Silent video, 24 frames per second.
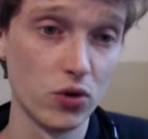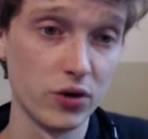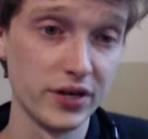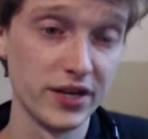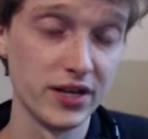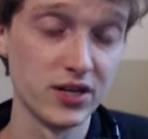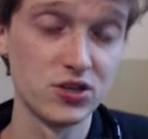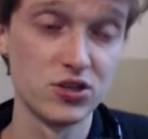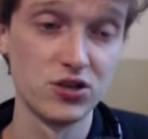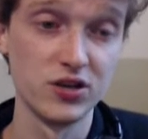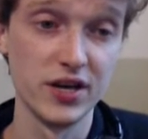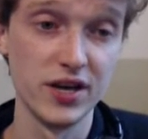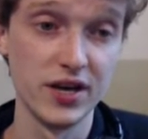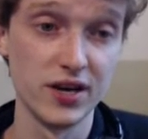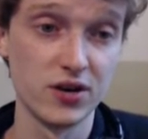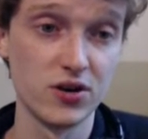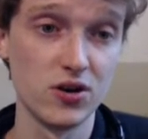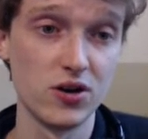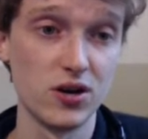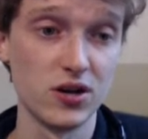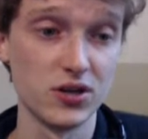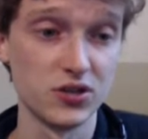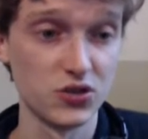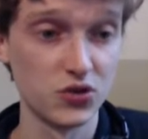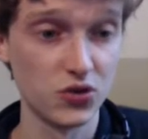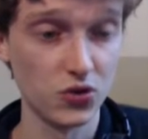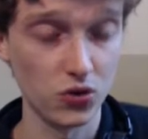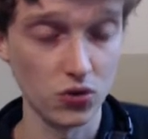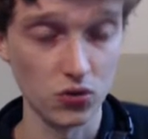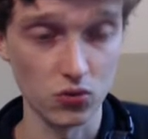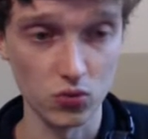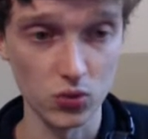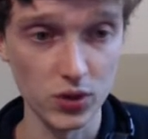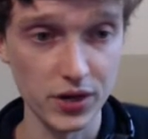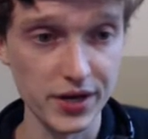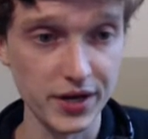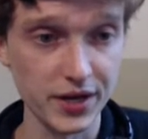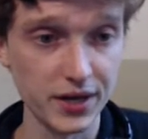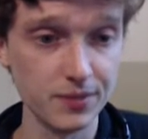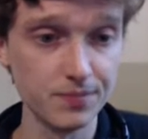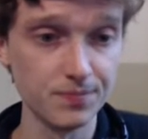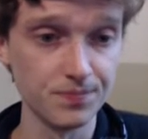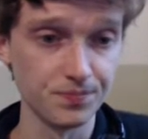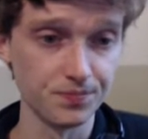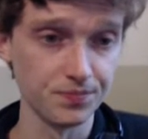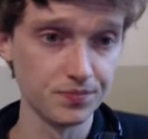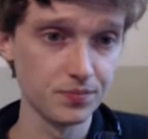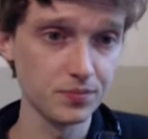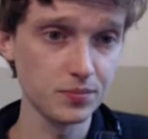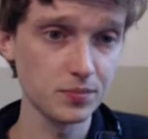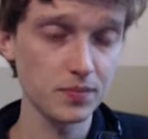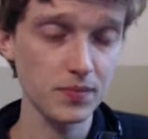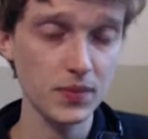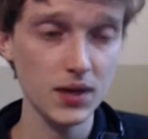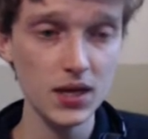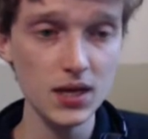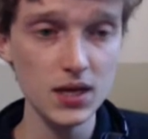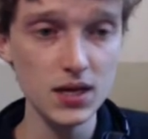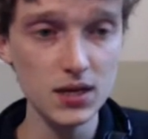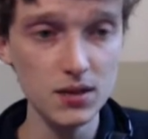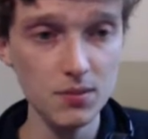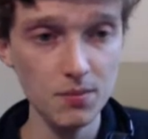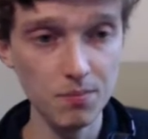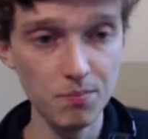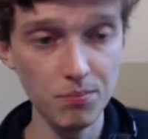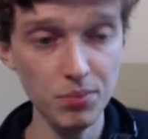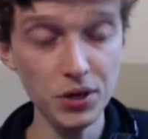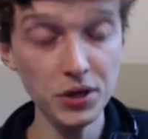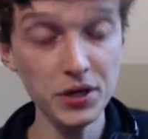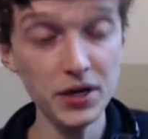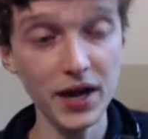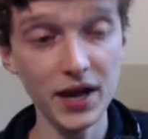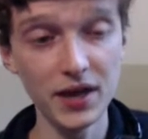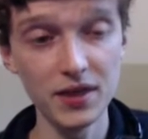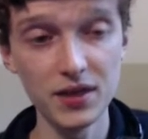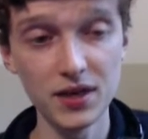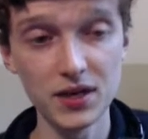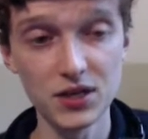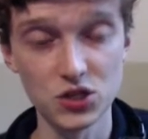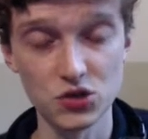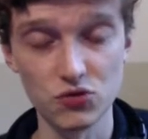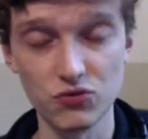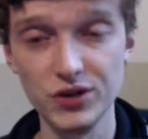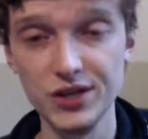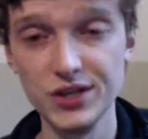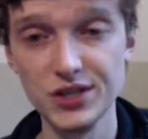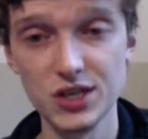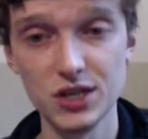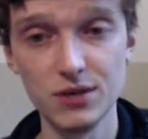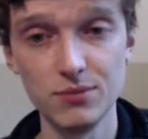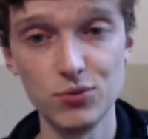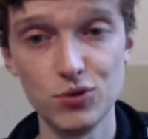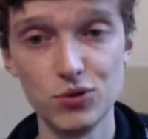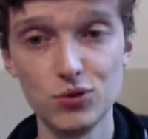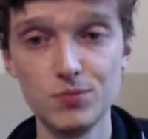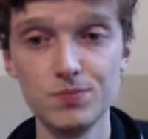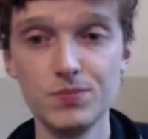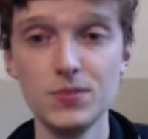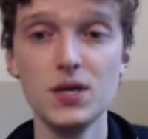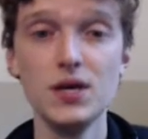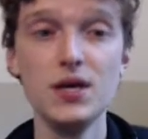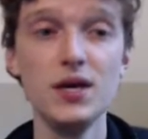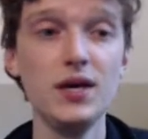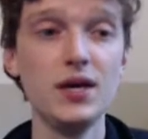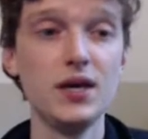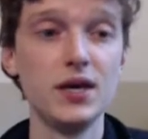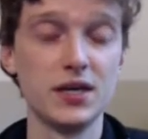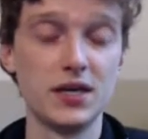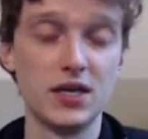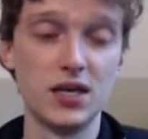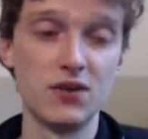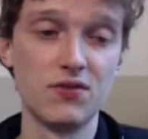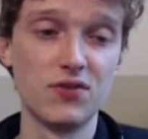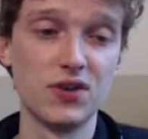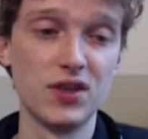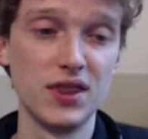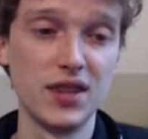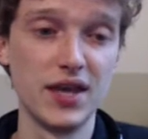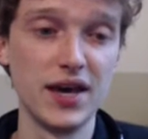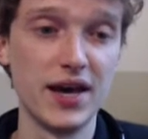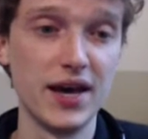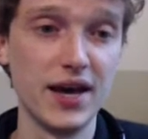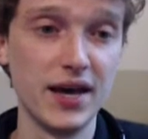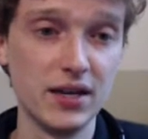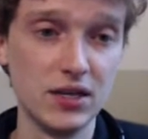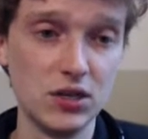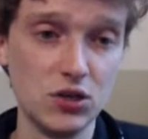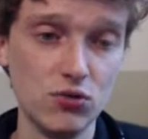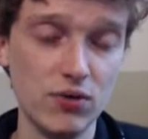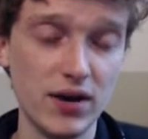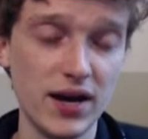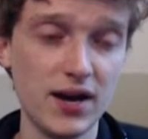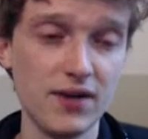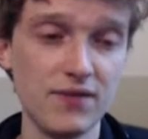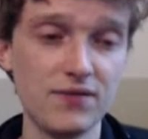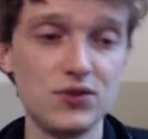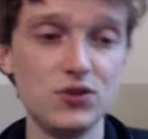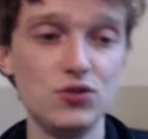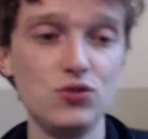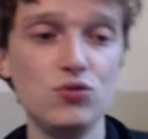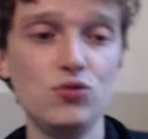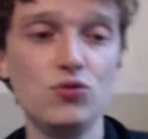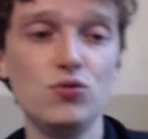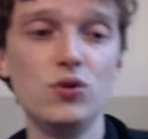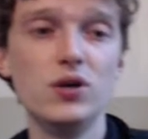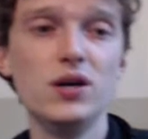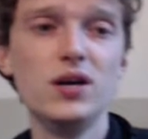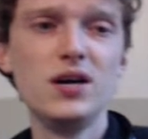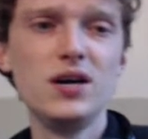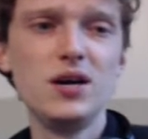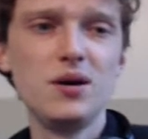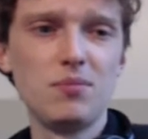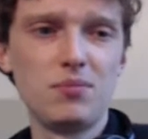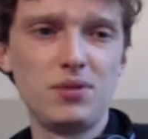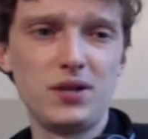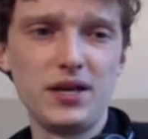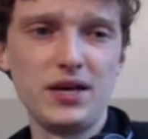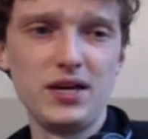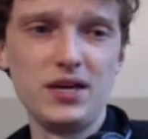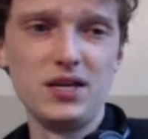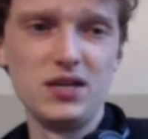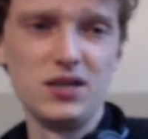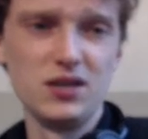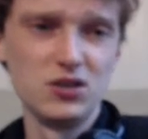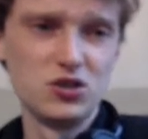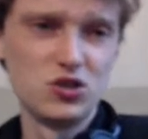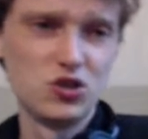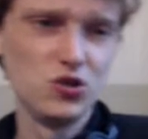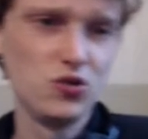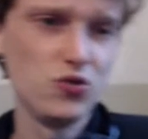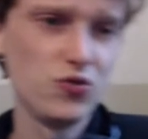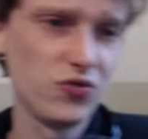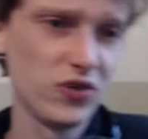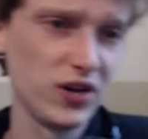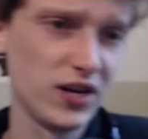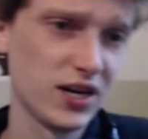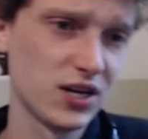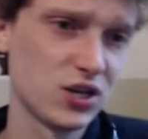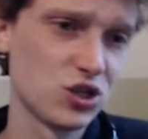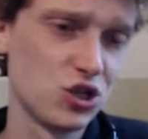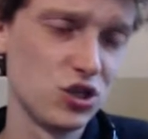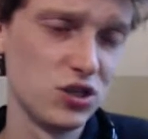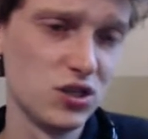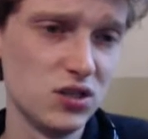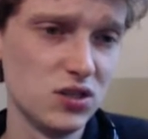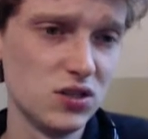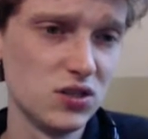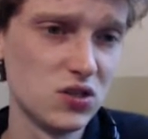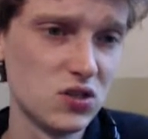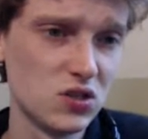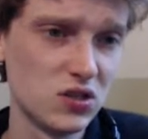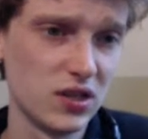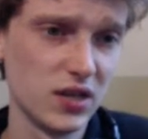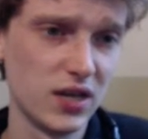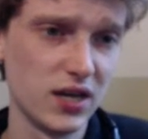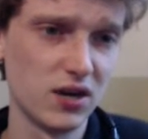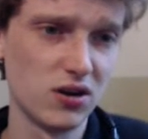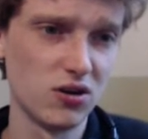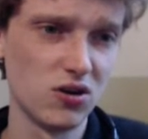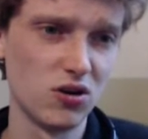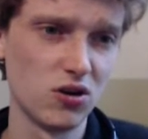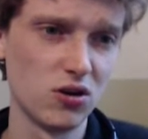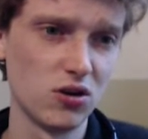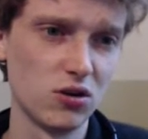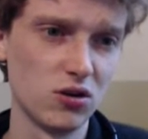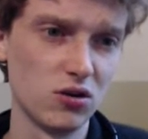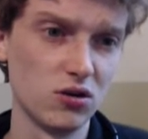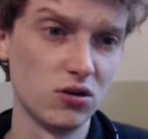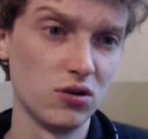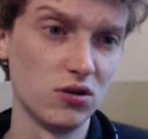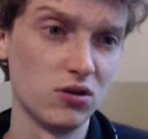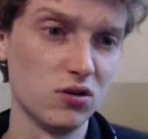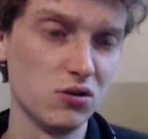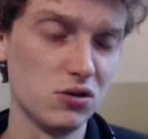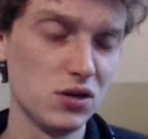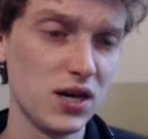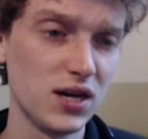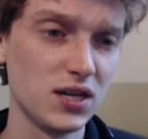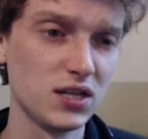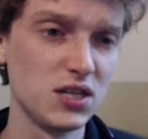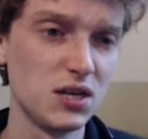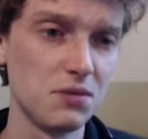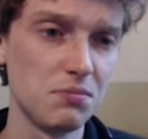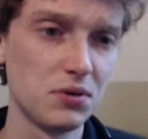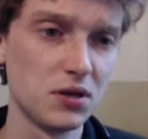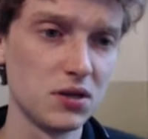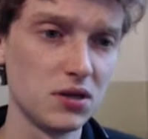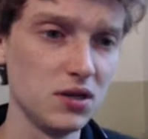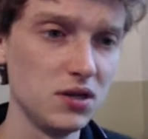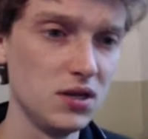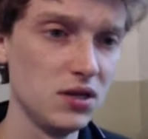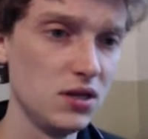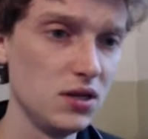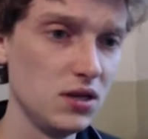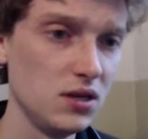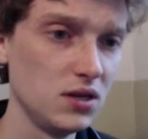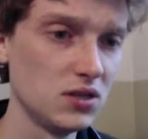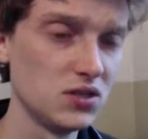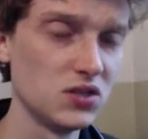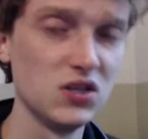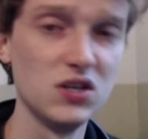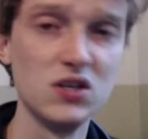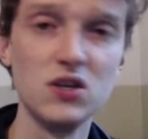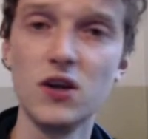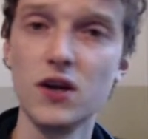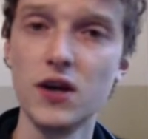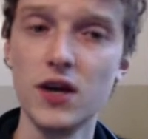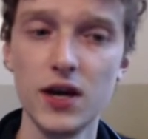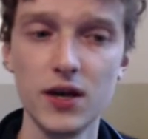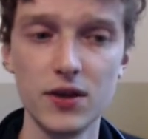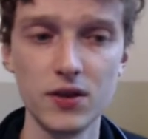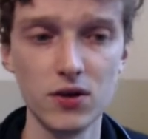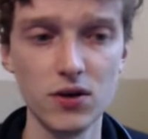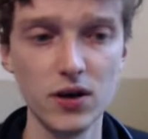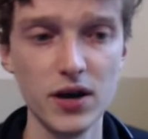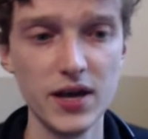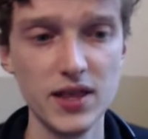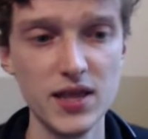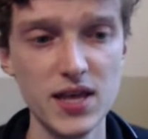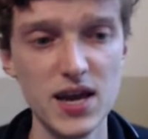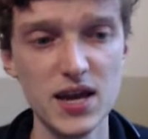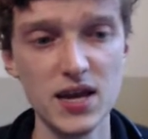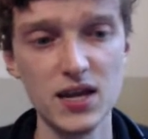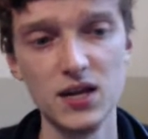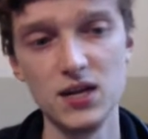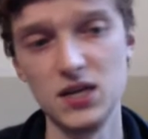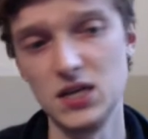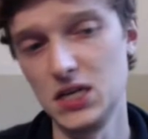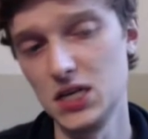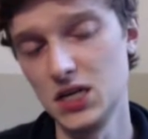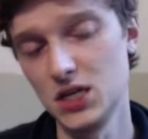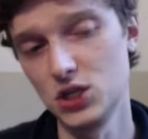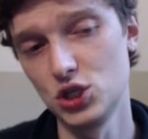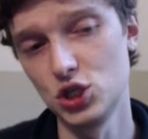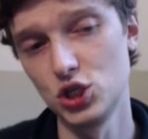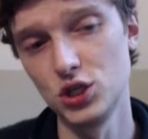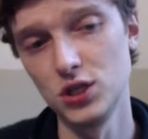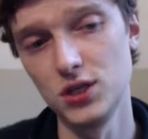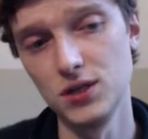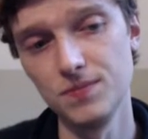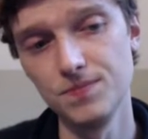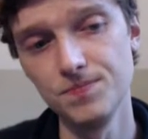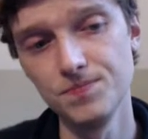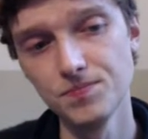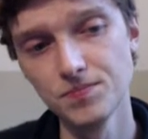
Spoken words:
Yesterday it cost 3, but I think it's reasonable given that you have to play 2 factions that are not typically seen together, and then in addition